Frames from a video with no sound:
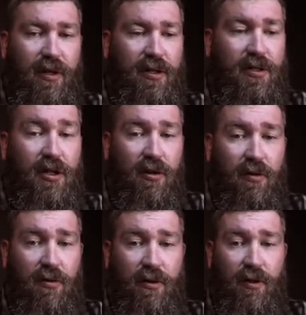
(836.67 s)
the
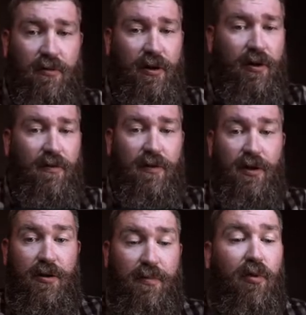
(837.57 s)
jungle,
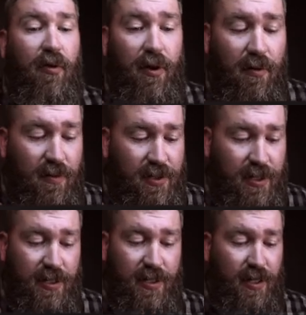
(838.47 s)
you're deploying
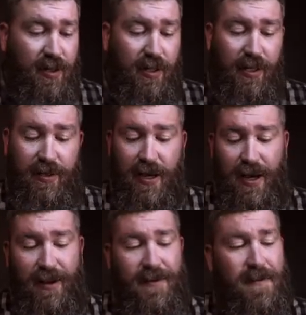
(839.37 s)
overseas, anything like
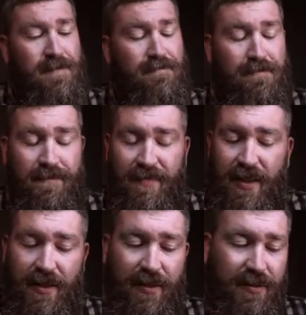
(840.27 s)
that,
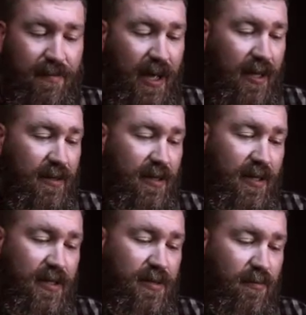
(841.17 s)
man,
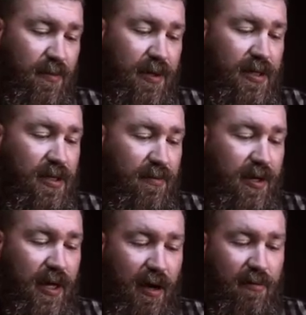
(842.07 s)
this would be
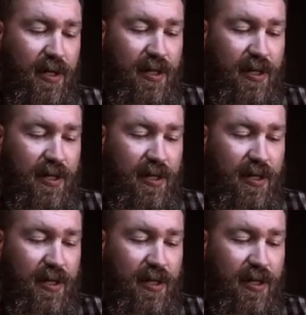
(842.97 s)
something I would